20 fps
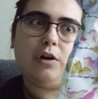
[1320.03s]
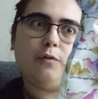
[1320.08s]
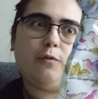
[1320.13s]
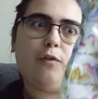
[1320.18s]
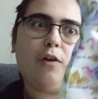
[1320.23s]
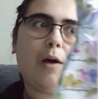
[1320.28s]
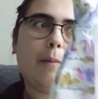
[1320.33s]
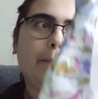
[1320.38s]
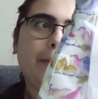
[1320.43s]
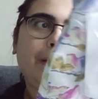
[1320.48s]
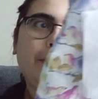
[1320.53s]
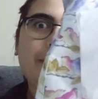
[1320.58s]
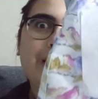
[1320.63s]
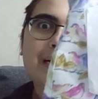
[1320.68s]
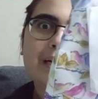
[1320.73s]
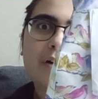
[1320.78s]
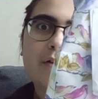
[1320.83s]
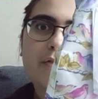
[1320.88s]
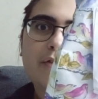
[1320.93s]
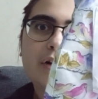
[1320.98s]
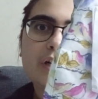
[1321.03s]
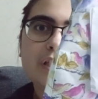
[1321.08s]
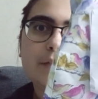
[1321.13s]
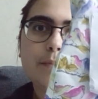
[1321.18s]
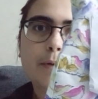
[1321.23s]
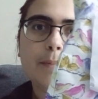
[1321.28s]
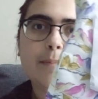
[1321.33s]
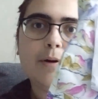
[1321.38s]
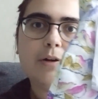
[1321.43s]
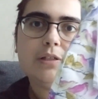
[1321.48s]
floppy bag of hers,
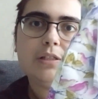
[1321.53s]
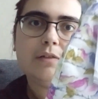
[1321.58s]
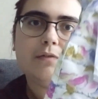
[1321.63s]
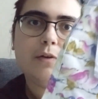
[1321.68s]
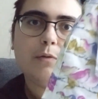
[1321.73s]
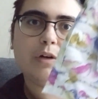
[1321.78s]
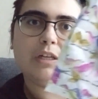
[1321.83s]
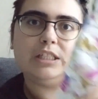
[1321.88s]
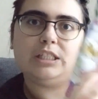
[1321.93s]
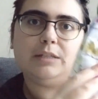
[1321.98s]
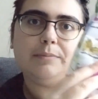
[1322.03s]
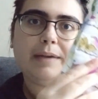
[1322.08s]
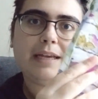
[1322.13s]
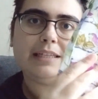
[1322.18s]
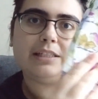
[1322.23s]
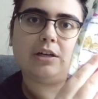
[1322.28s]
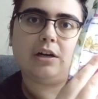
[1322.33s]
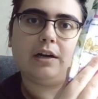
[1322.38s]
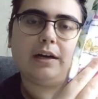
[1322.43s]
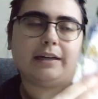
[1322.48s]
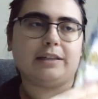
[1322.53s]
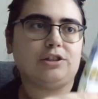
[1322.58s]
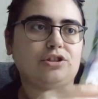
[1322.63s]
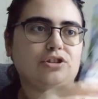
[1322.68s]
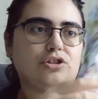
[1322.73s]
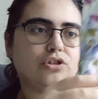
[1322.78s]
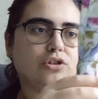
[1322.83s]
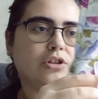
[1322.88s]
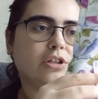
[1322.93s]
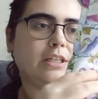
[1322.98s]
but most of the ones she makes are like
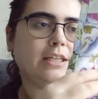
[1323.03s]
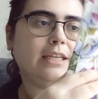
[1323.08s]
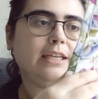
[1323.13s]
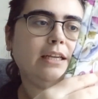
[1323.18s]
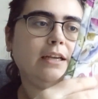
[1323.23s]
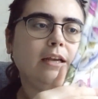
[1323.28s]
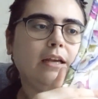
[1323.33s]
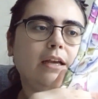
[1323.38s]
sturdy.